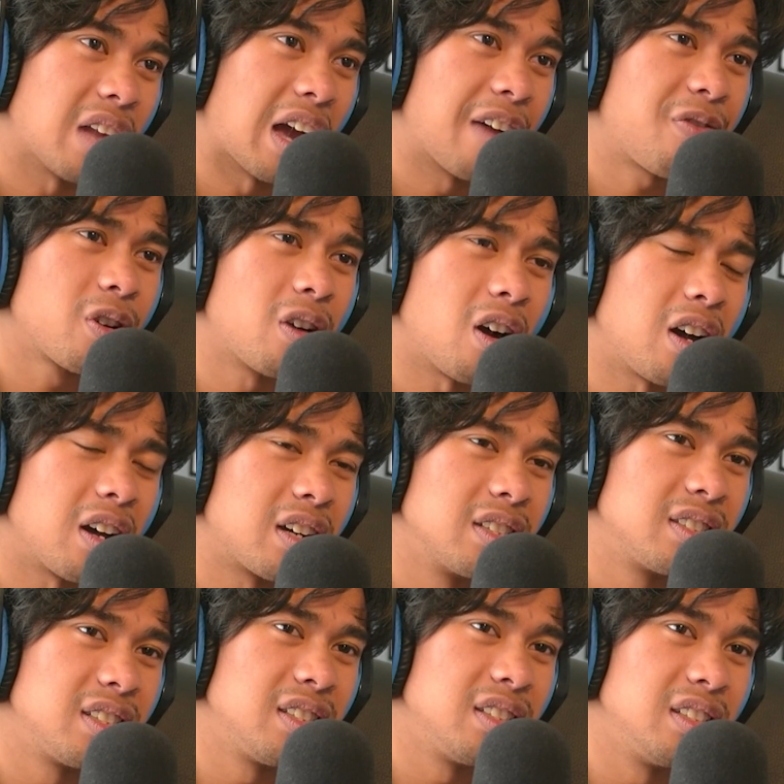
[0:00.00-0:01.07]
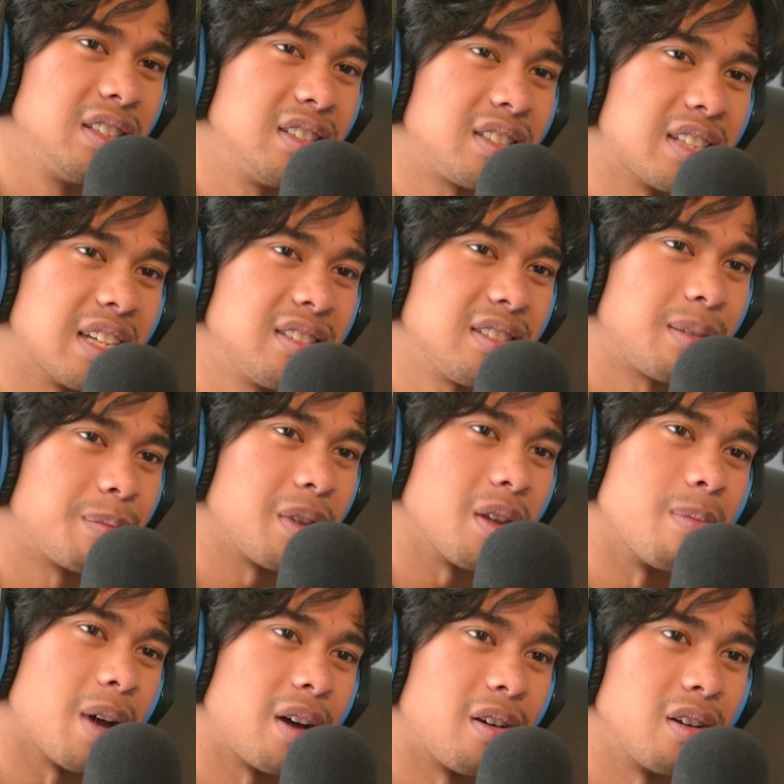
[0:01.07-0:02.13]
I forgot because he, he said something
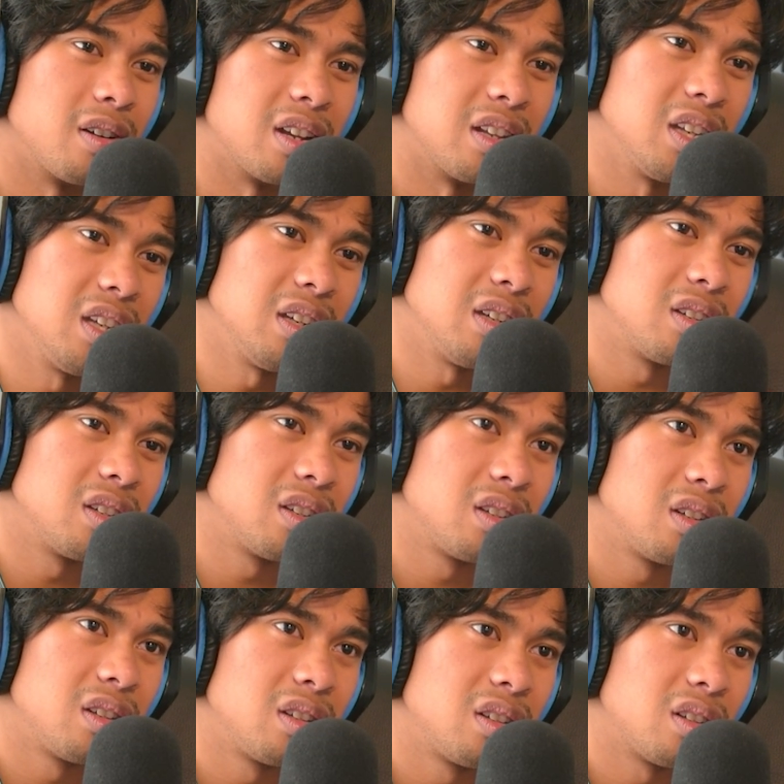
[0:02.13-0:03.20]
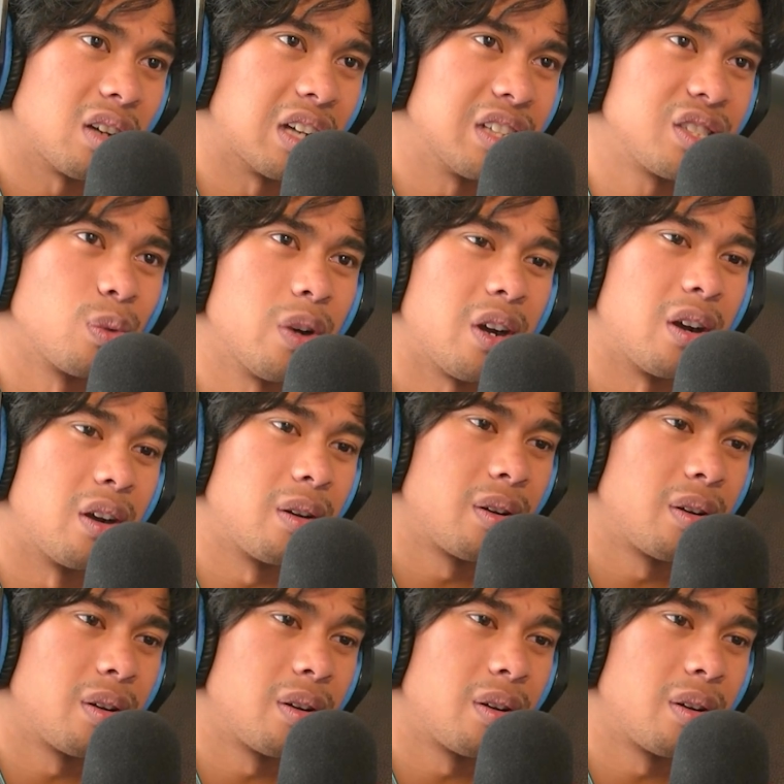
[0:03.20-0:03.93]
about her, didn't he? I swear.